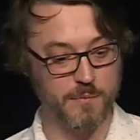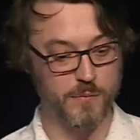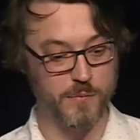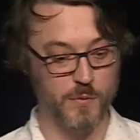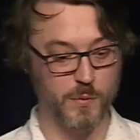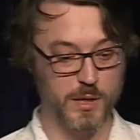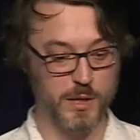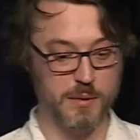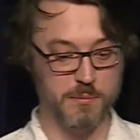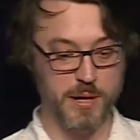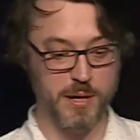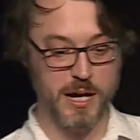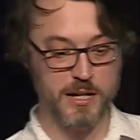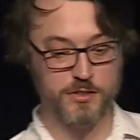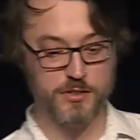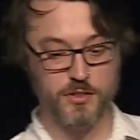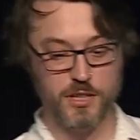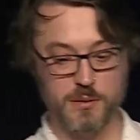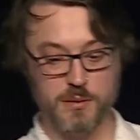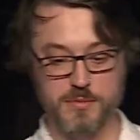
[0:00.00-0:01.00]
We can
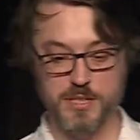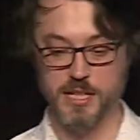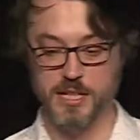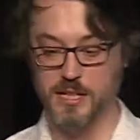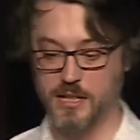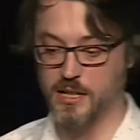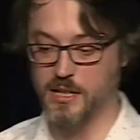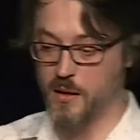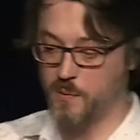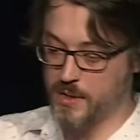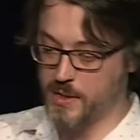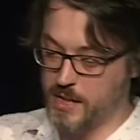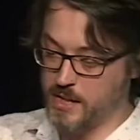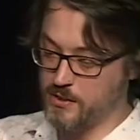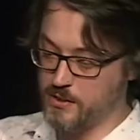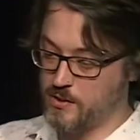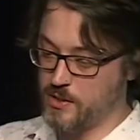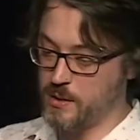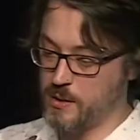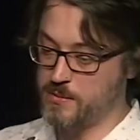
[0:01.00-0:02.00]
pass streams in and we get
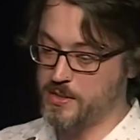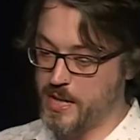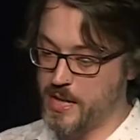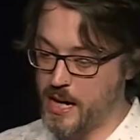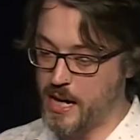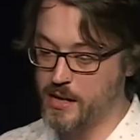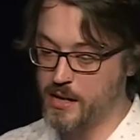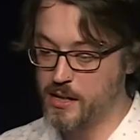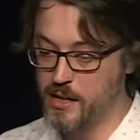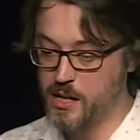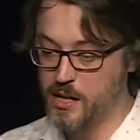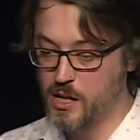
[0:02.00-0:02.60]
streams out.